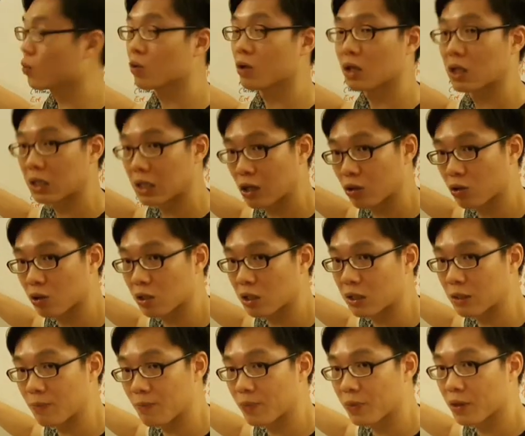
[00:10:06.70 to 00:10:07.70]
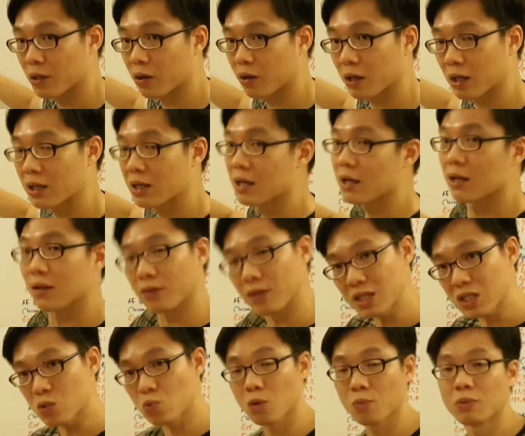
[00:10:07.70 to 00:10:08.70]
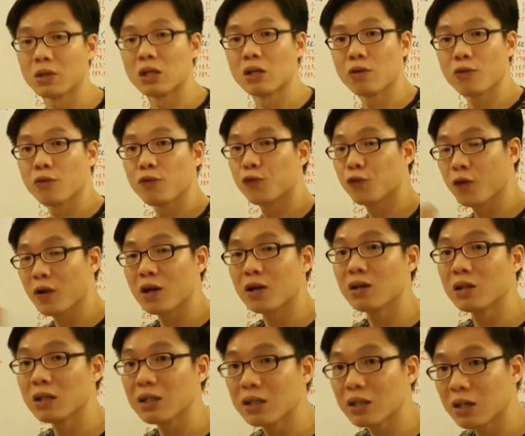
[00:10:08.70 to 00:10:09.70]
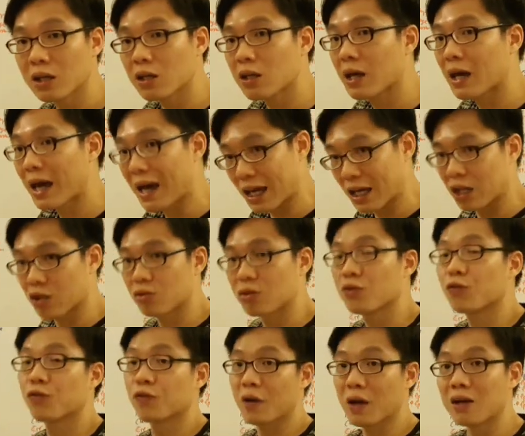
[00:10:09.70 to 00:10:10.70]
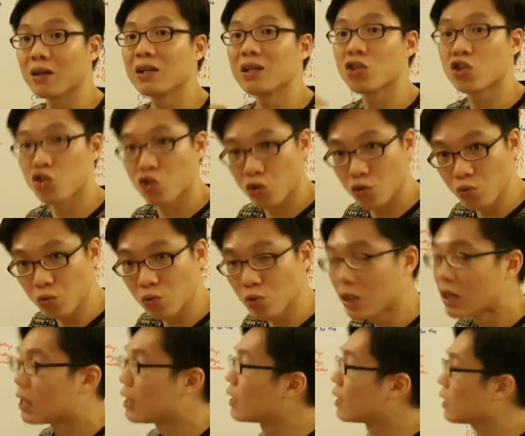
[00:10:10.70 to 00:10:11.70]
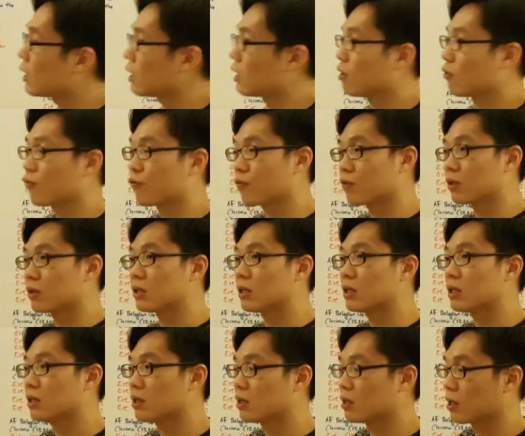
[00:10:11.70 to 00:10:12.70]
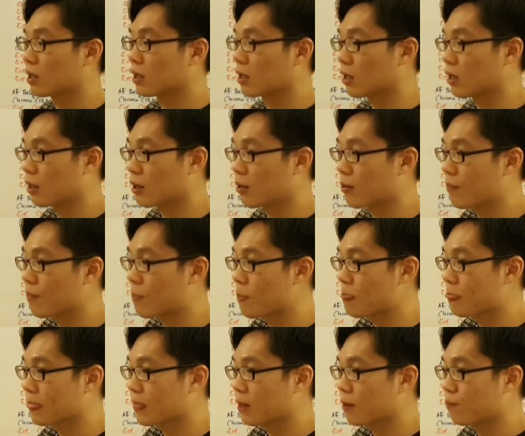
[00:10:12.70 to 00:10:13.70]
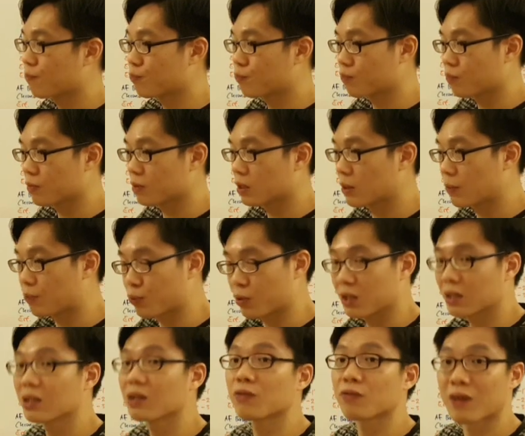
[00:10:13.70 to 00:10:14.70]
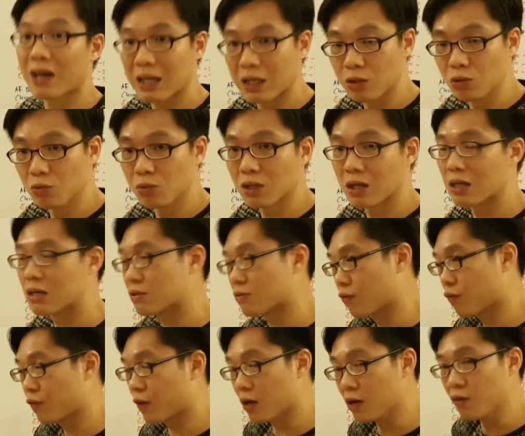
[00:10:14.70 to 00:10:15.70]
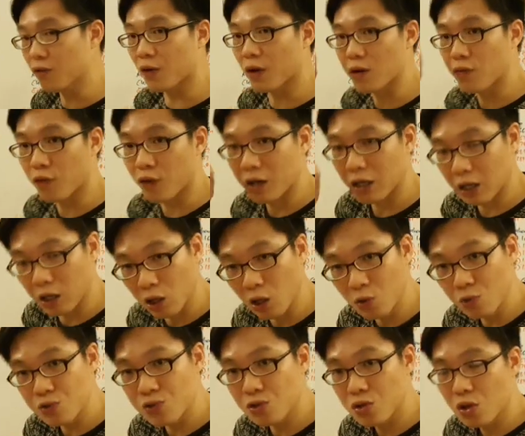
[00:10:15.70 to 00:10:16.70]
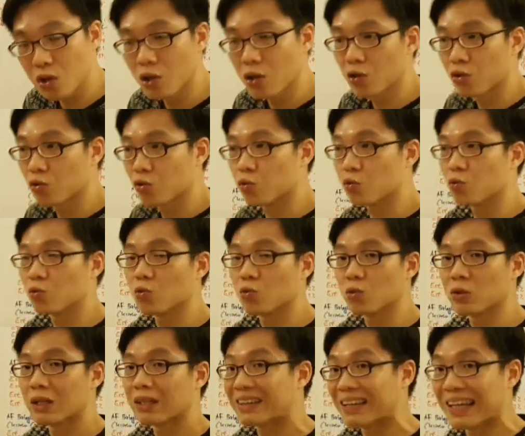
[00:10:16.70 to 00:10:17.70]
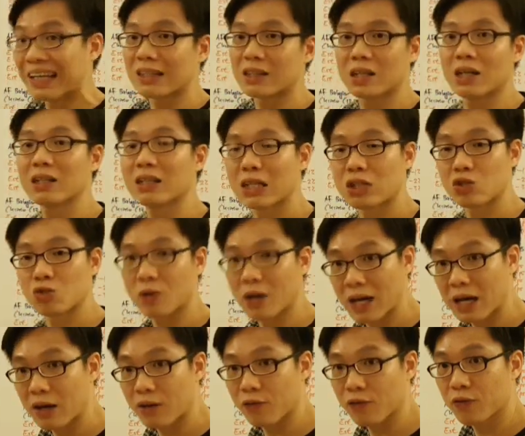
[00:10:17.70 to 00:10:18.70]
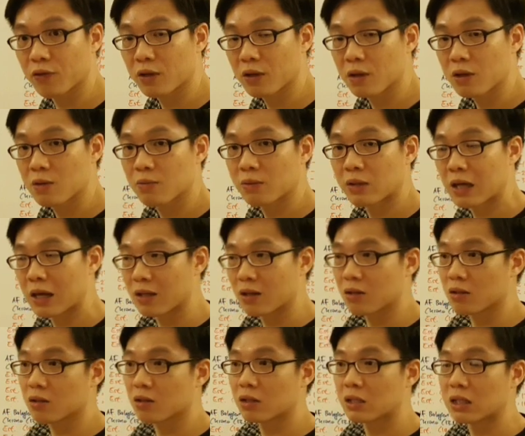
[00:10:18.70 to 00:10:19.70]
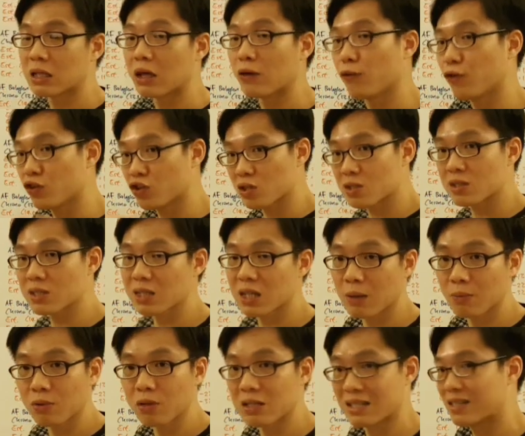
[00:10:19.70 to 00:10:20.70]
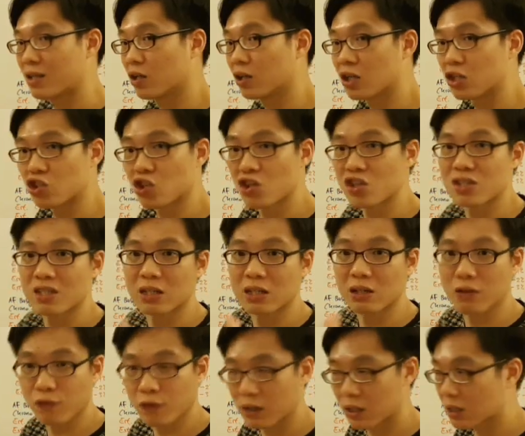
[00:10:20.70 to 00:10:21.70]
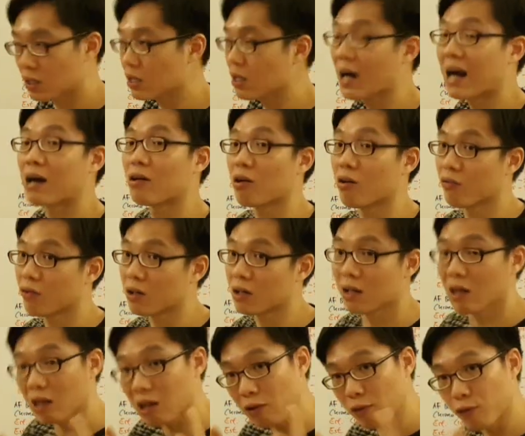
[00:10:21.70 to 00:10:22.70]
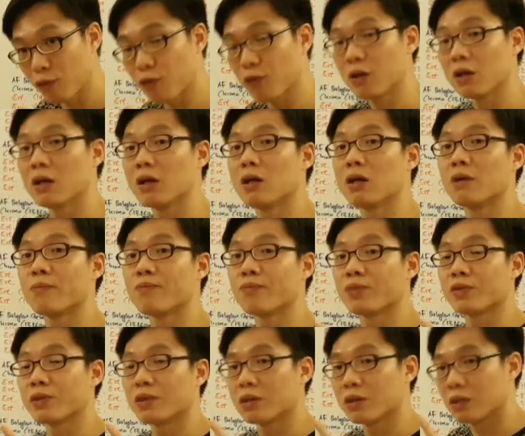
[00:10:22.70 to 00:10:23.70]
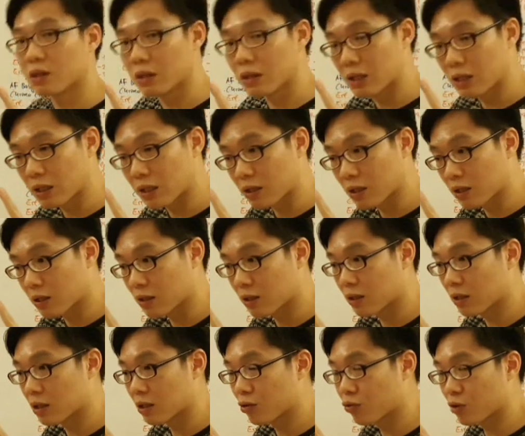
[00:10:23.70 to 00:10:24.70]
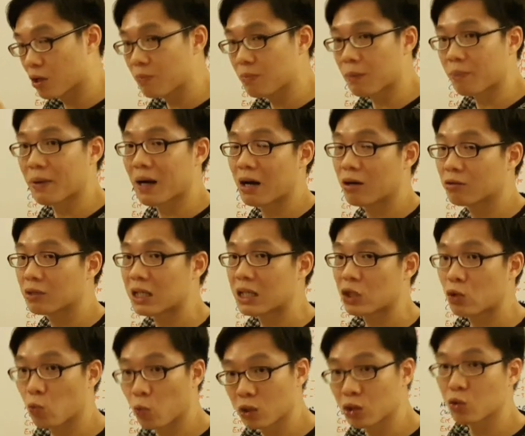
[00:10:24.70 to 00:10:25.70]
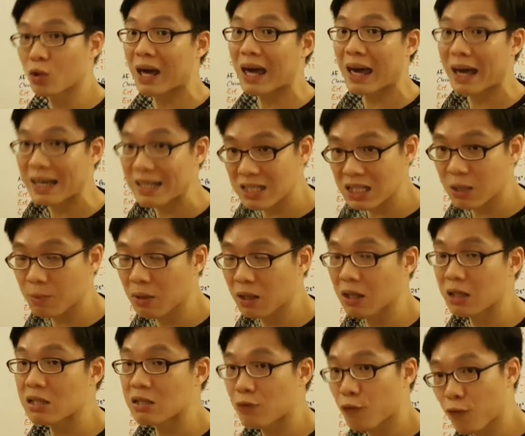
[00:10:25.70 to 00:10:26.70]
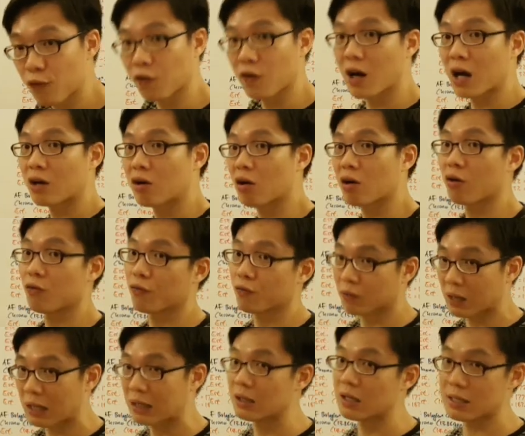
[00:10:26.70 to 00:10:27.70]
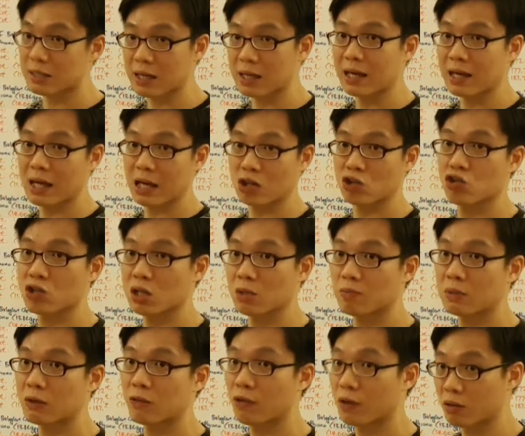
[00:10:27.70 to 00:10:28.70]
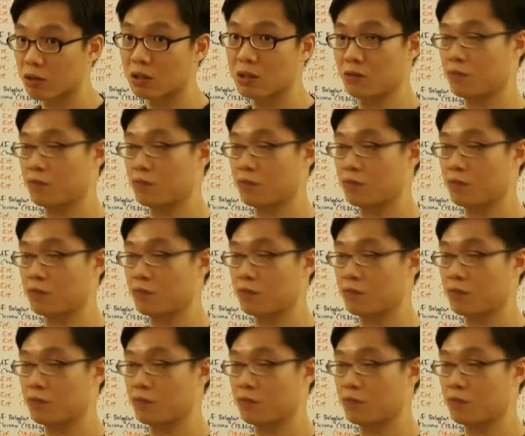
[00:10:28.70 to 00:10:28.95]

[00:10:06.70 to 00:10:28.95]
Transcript: what we're going to calculate, okay? This would be fairly accurate, fairly true, if the predicted value is very, very, very close to the data that you have. Then the efficiency number is not going to change significantly. However, if the grain per pound that you want to estimate is far off, then this can actually be very